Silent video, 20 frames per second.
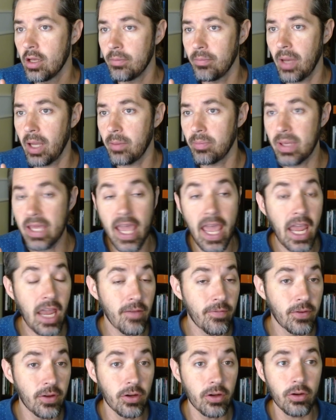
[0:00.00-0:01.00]
my
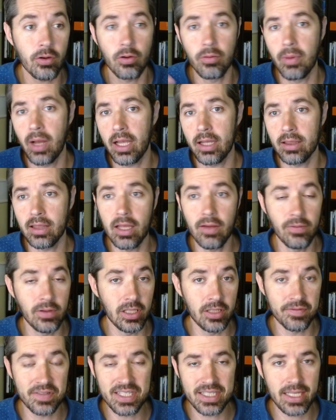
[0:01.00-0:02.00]
behavior or my
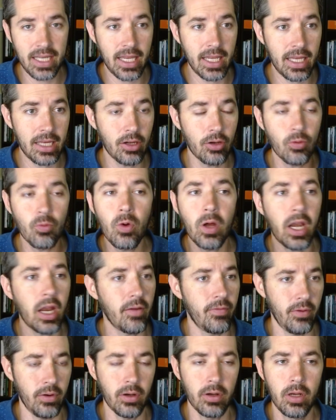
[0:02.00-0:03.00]
level of sin or
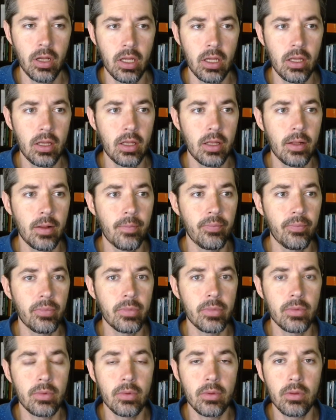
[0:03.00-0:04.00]
whatever.
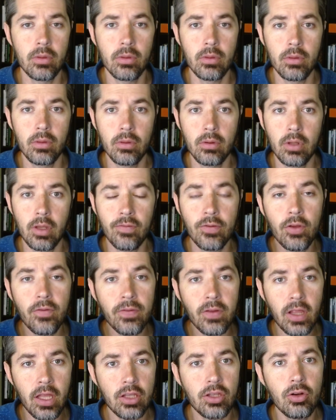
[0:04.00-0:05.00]
If you
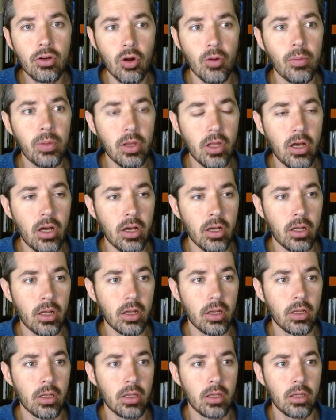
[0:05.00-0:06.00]
feel like you don't belong,
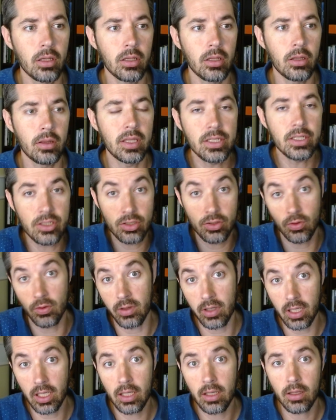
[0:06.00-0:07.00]
this
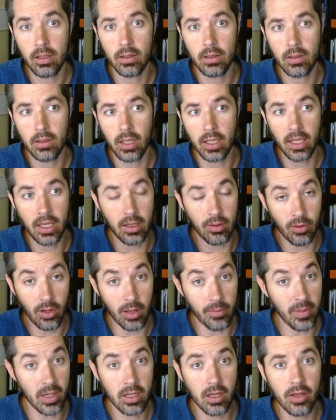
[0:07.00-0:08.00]
story, again,
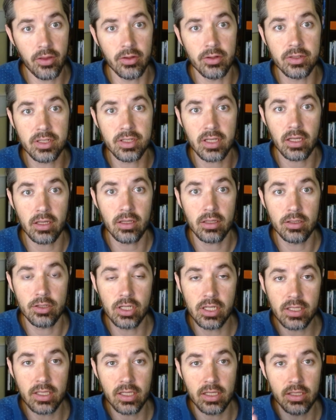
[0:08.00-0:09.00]
among others,
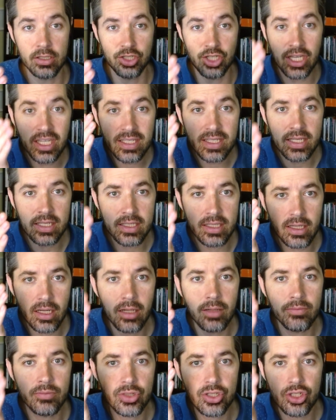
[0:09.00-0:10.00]
Jesus
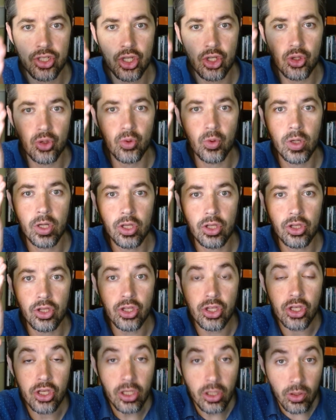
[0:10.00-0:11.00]
comes to
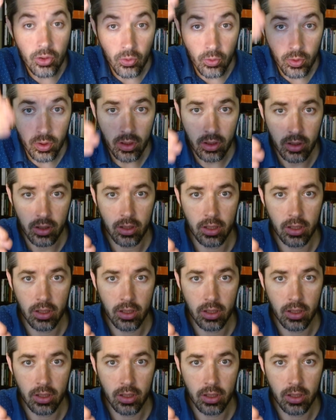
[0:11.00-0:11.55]
you